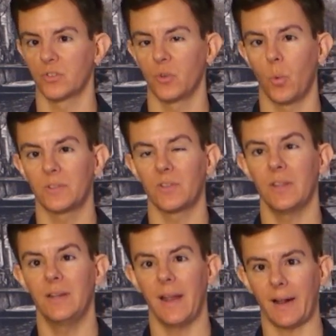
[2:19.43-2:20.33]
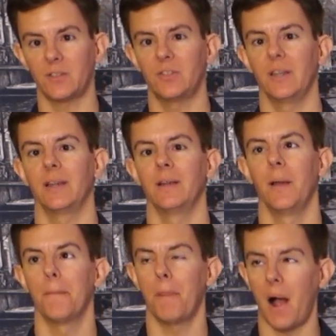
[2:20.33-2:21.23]
So what's the next
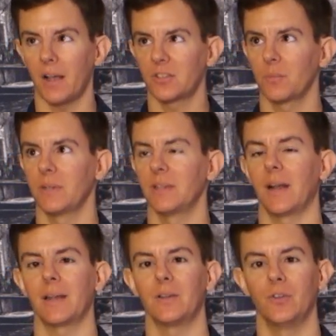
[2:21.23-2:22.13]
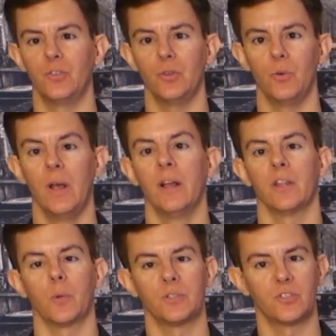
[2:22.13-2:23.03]
thing possibly that I could do
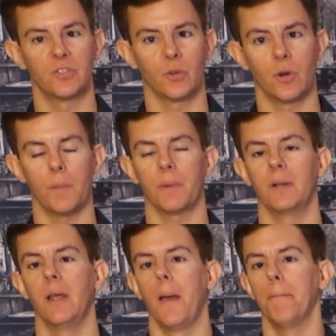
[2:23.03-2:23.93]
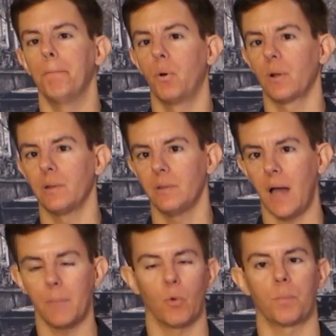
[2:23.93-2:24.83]
that would stir up and put a
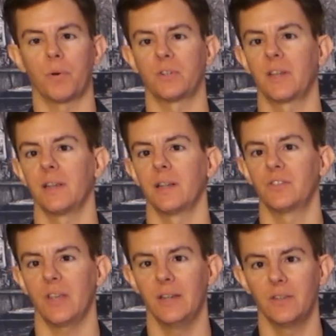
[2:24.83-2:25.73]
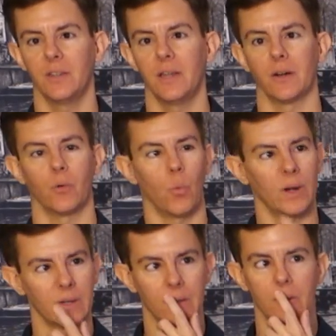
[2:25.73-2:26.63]
lot more particulates into the air?
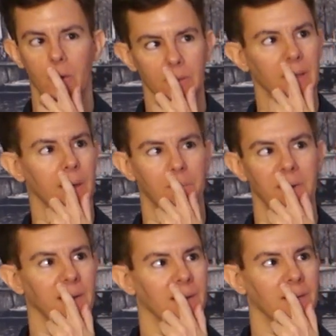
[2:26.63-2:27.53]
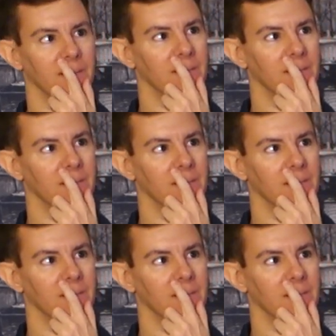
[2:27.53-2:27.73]
What could that be?